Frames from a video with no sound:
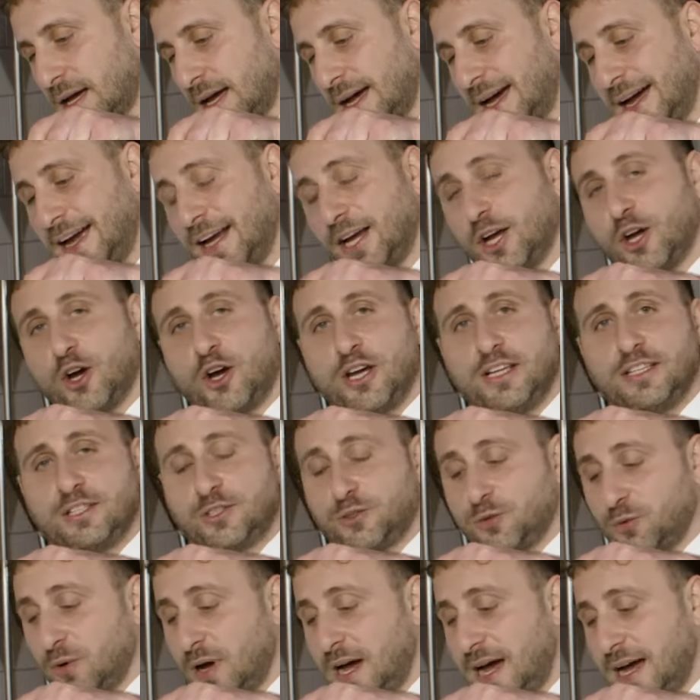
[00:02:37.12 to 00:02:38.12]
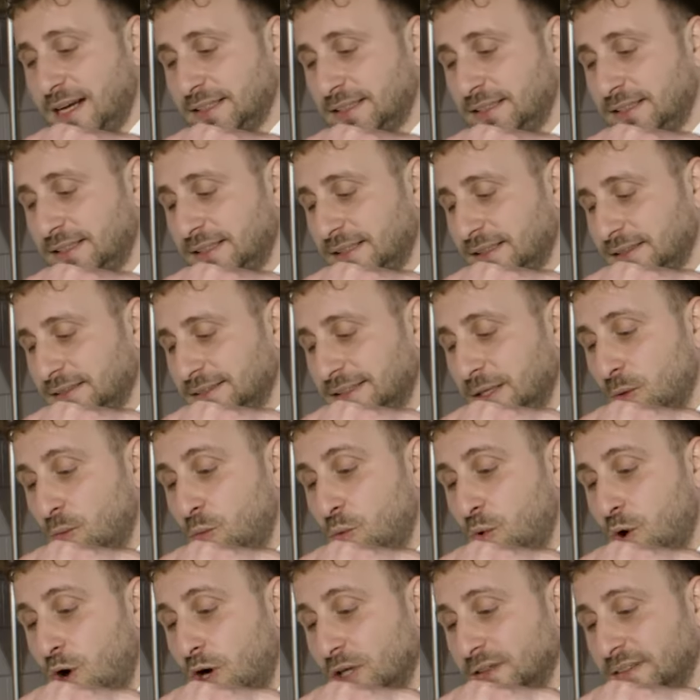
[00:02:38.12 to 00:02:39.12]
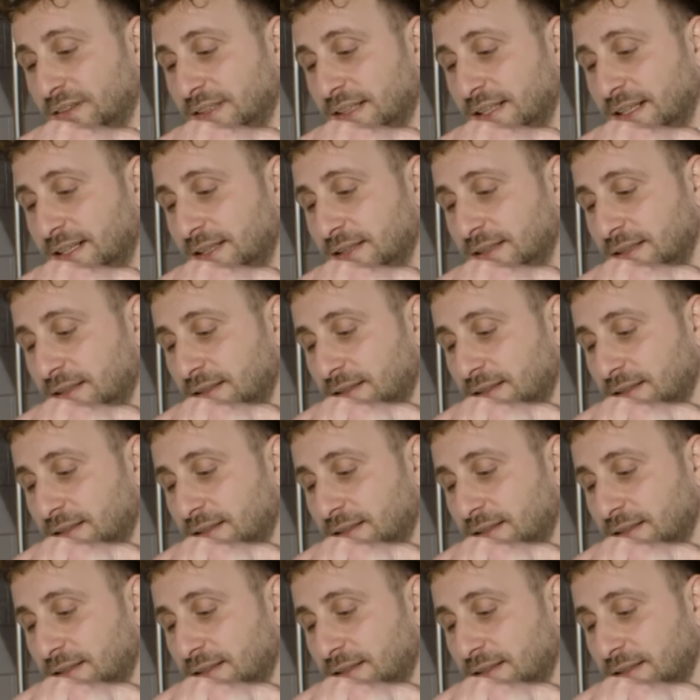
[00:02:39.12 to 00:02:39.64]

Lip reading: I'm going to add the water